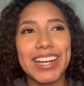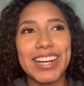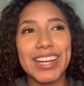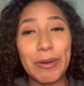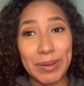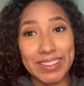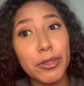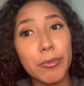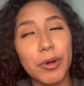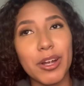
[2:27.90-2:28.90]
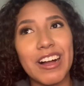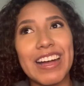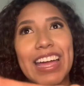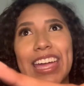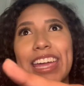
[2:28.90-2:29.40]
it was from the work on
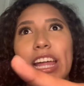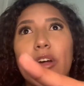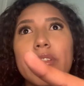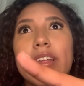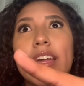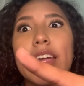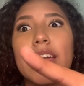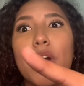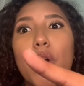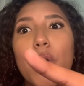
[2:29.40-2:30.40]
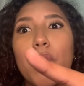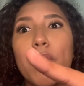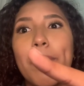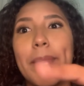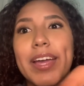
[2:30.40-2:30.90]
and I was like,
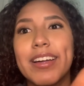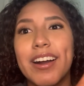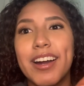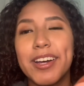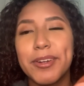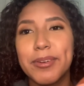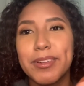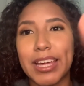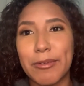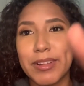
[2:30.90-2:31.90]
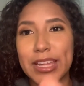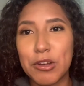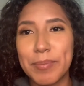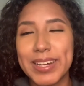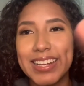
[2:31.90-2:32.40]
oh my god. Like once I
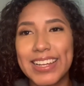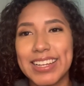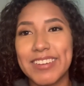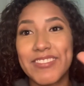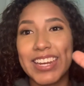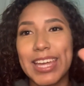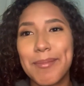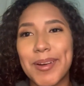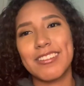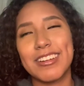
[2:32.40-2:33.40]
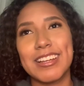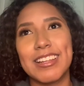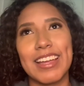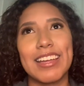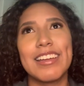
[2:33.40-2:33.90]
opened it, confetti came out, started
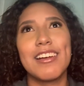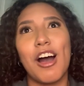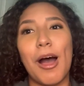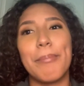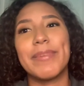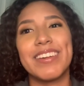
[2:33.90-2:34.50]
like hopping